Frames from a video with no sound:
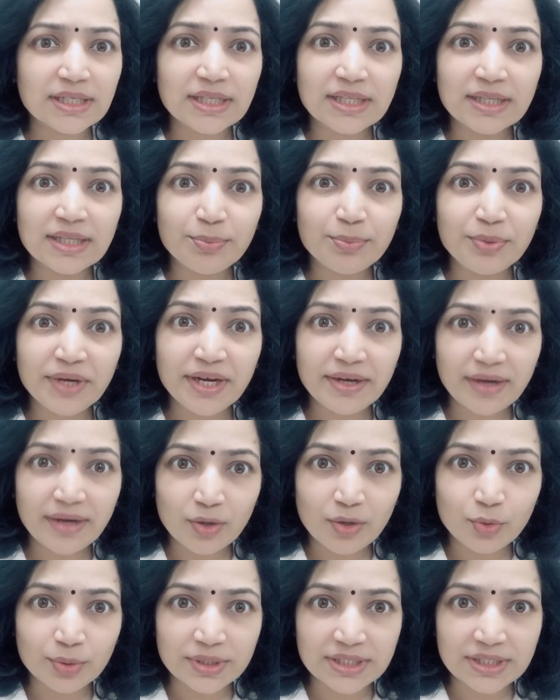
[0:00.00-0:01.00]
the
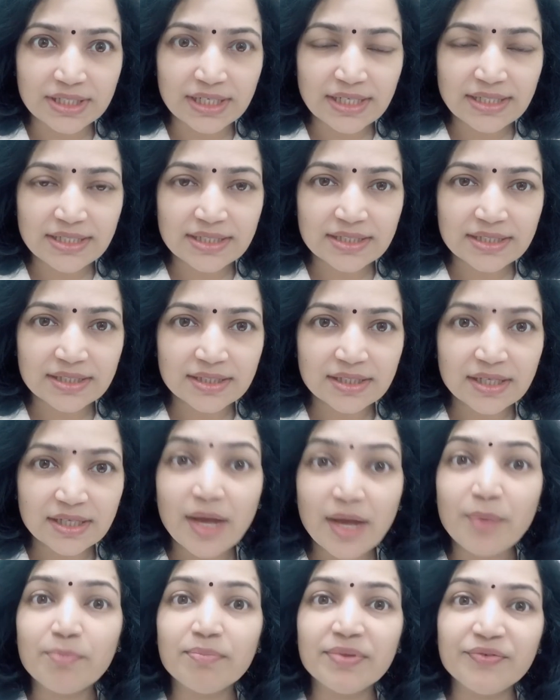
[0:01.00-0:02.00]
prerequisites
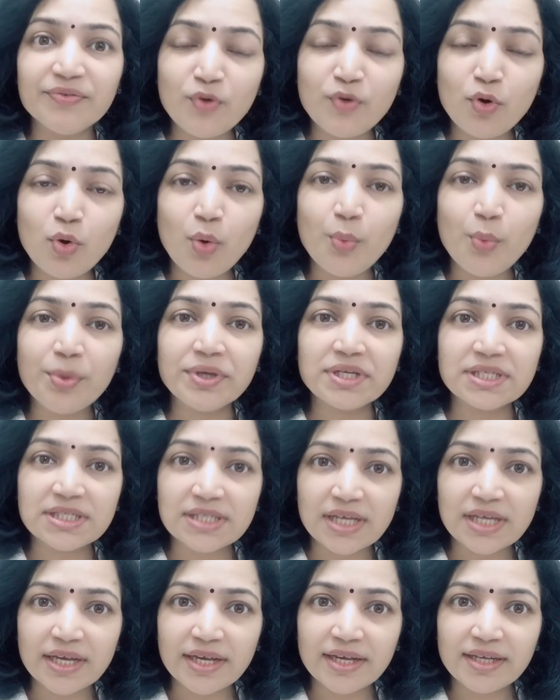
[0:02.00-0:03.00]
before we
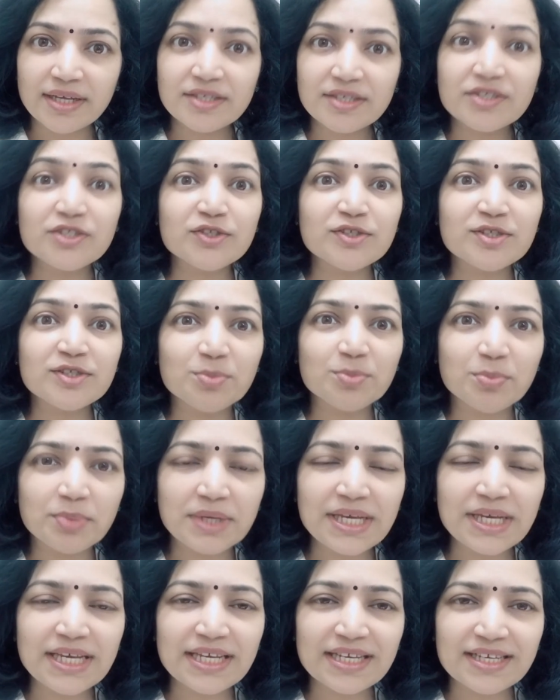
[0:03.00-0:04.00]
decide to
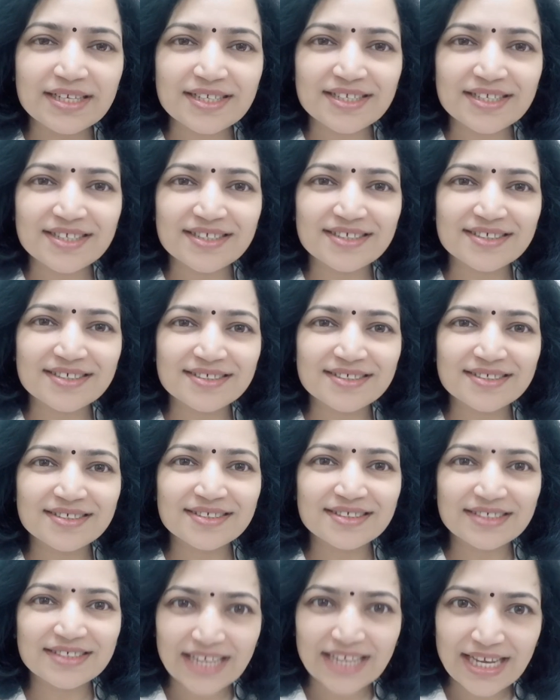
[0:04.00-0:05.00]
speak.
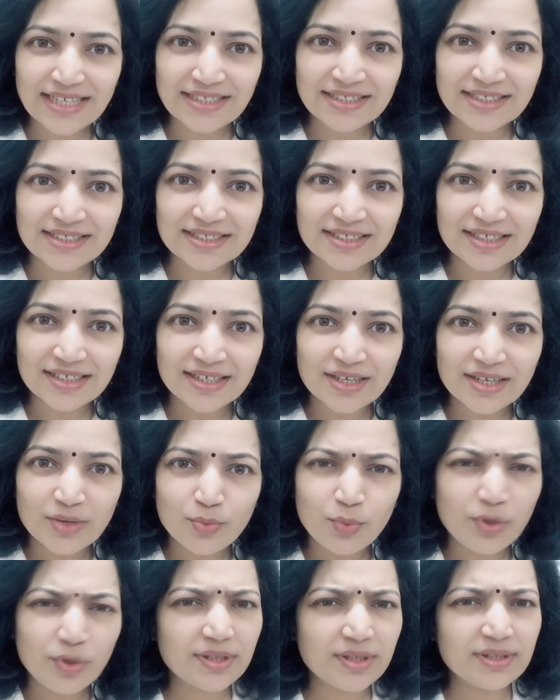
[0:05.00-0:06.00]
Yes?
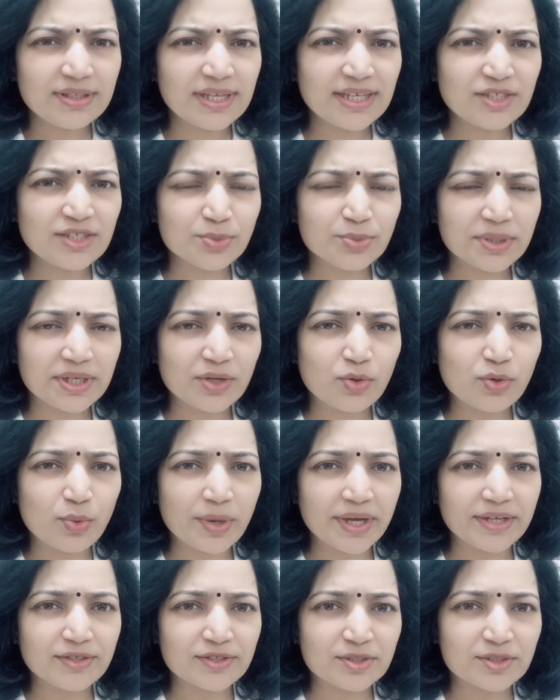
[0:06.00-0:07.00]
What are the things we
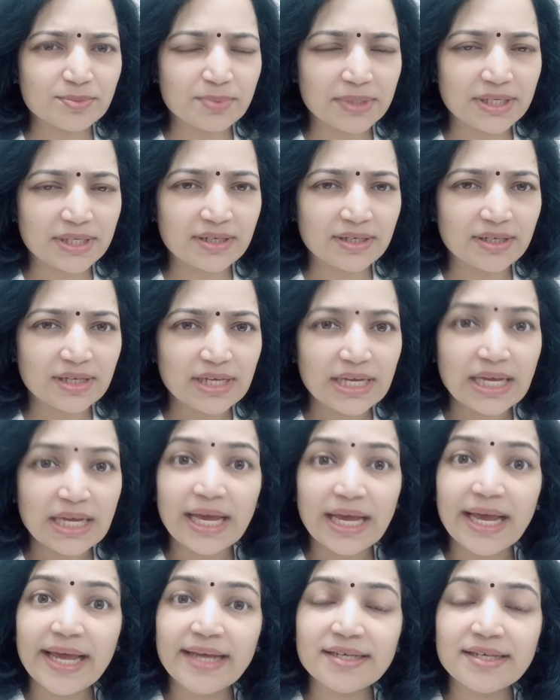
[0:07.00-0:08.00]
require to speak?
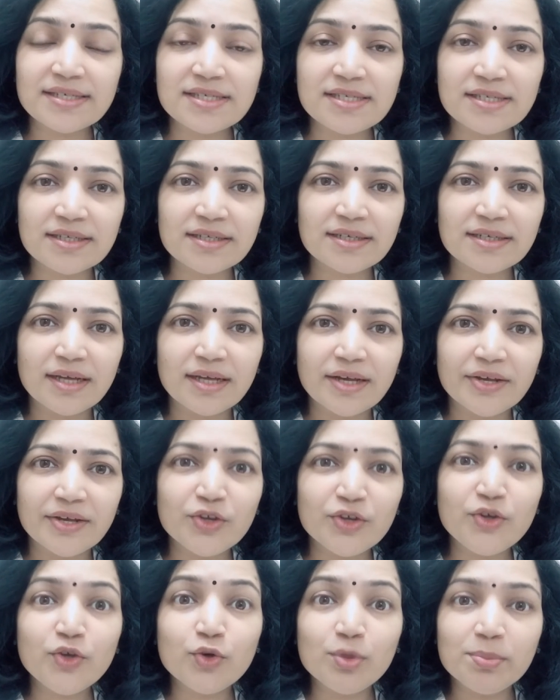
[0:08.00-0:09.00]
And
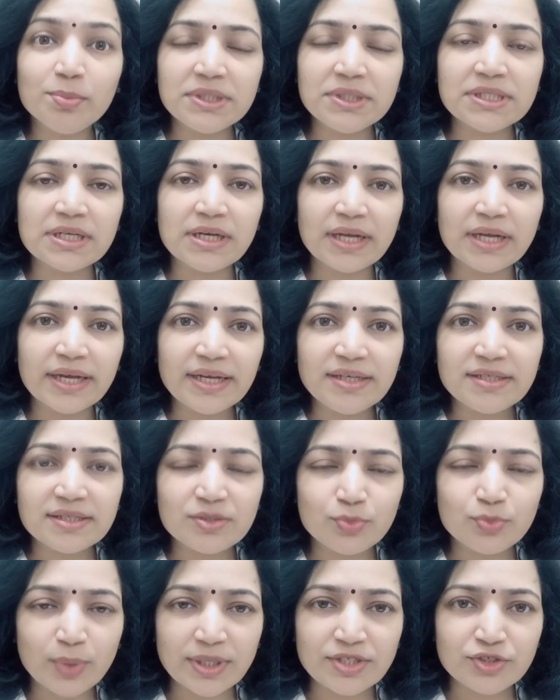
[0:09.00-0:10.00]
you know, you'll be
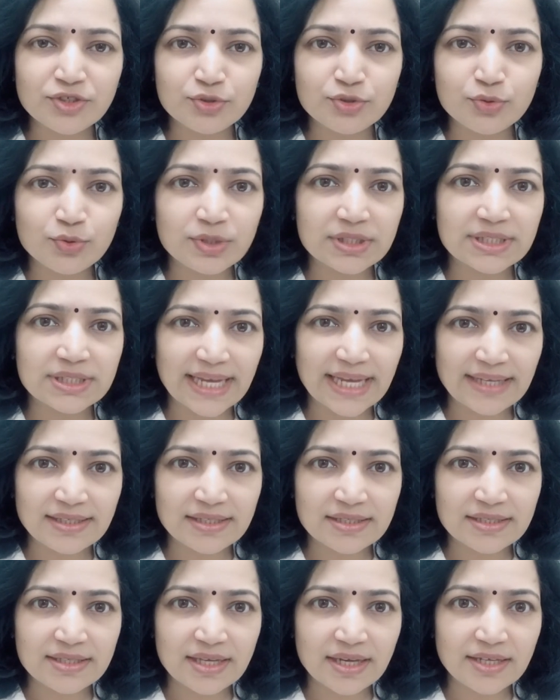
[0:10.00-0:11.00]
delighted once you do this
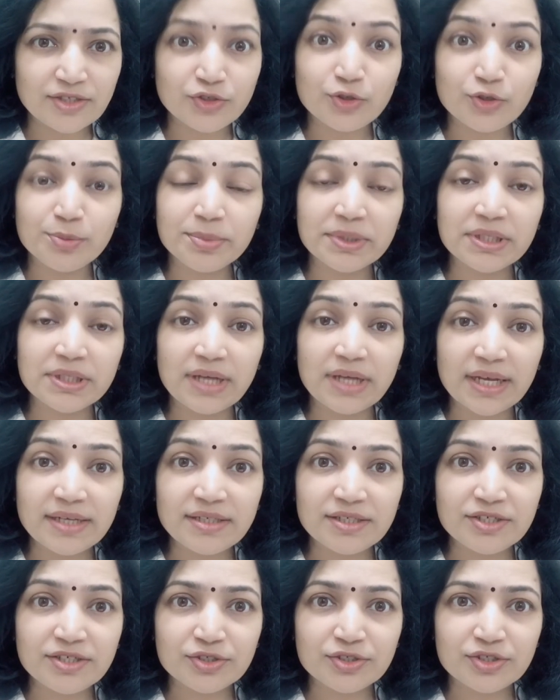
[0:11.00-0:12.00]
exercise, you'll be
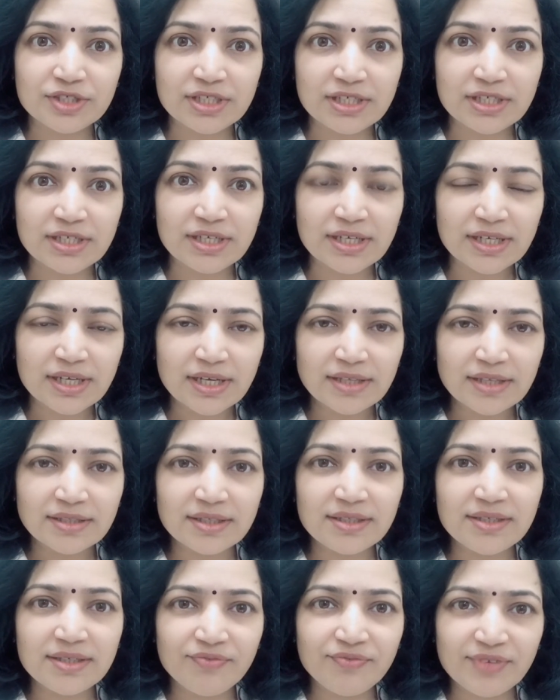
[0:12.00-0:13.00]
delighted to see
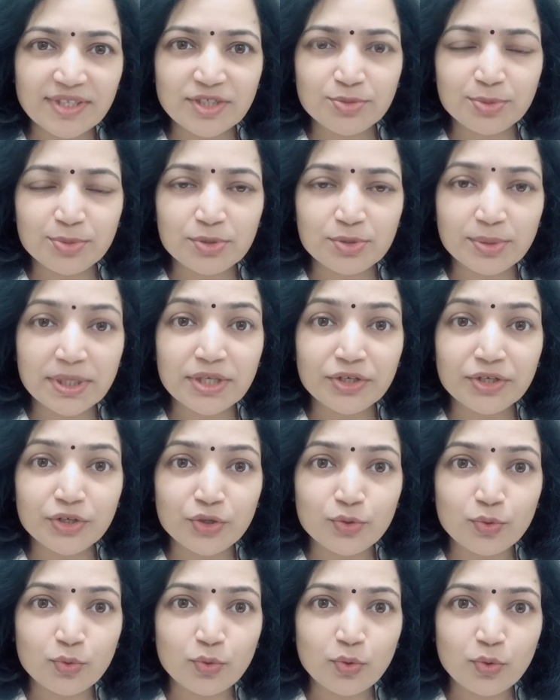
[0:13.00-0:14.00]
the difference between
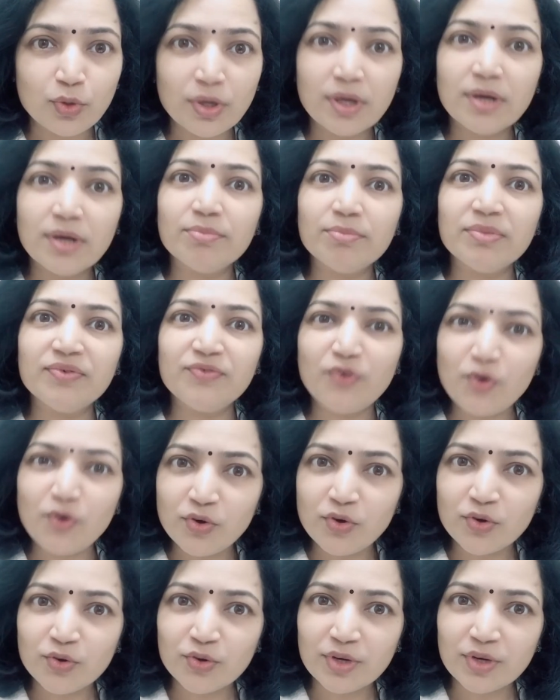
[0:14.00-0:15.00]
you before
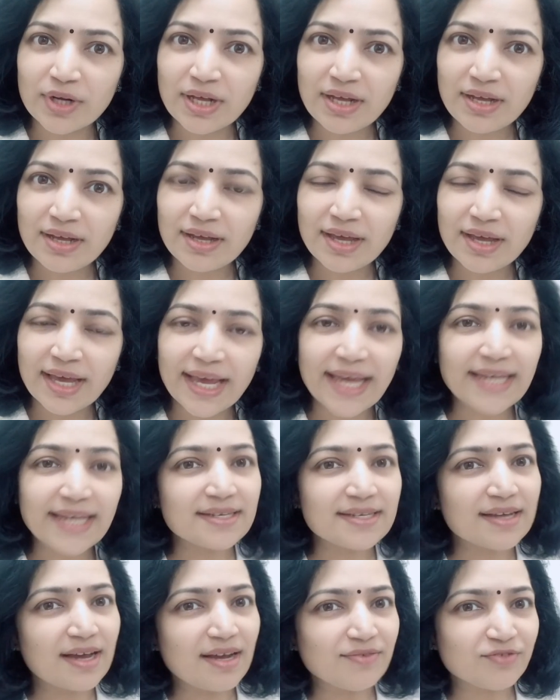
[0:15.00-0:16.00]
Corona
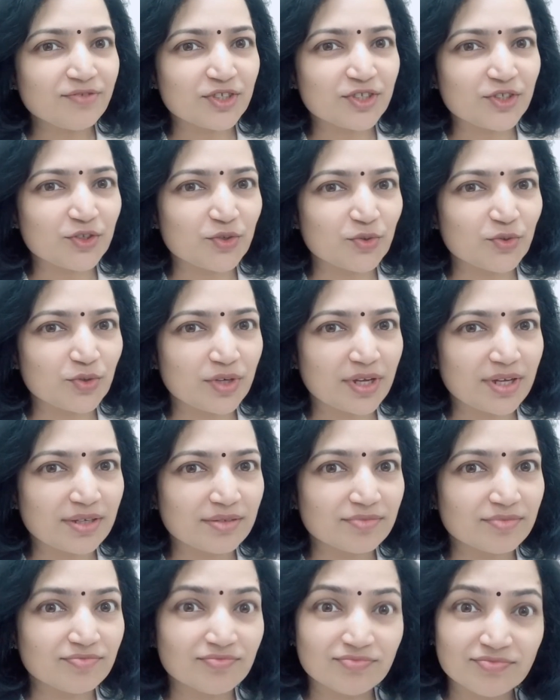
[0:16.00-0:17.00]
and after Corona.
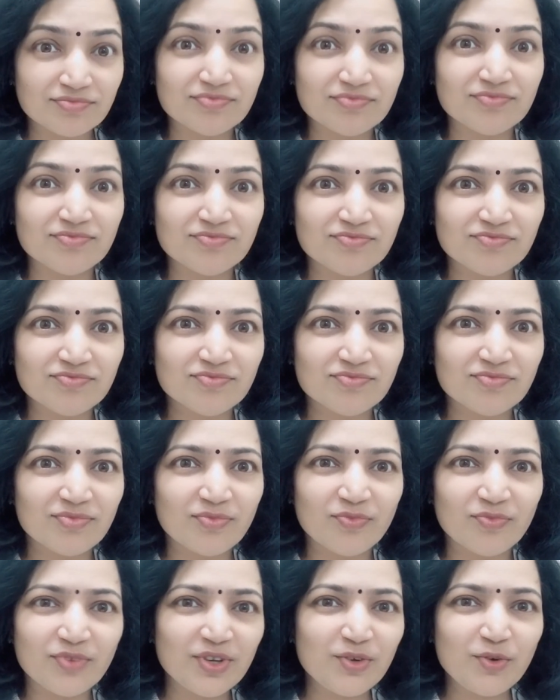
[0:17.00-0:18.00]

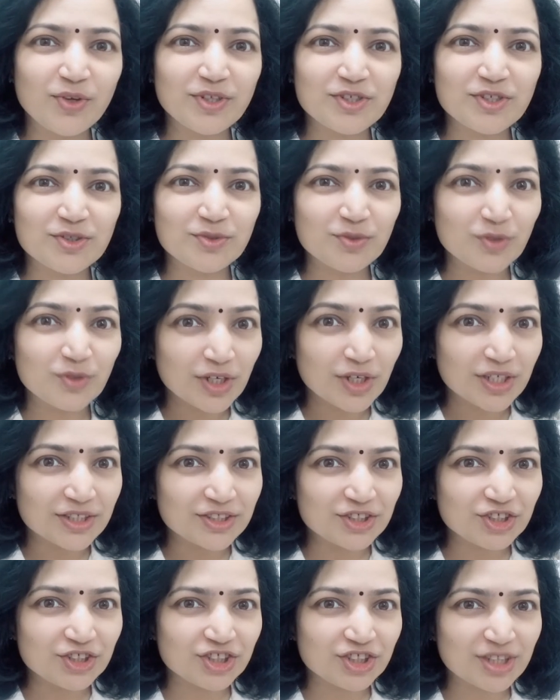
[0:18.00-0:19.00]
We are going to
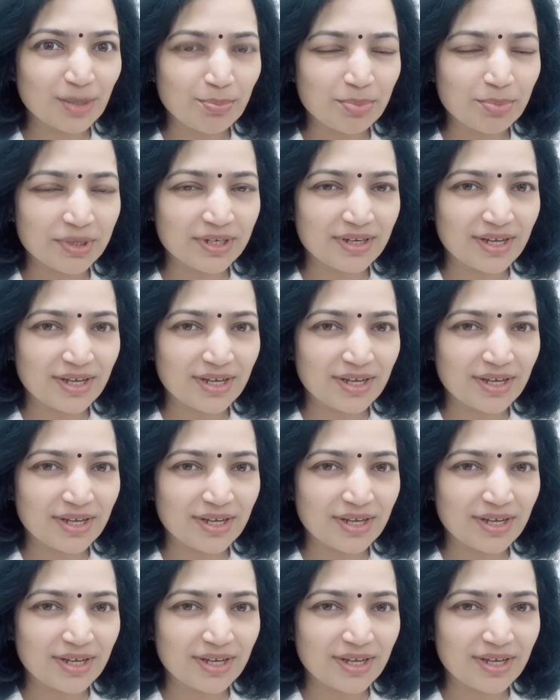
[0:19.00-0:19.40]
sharpen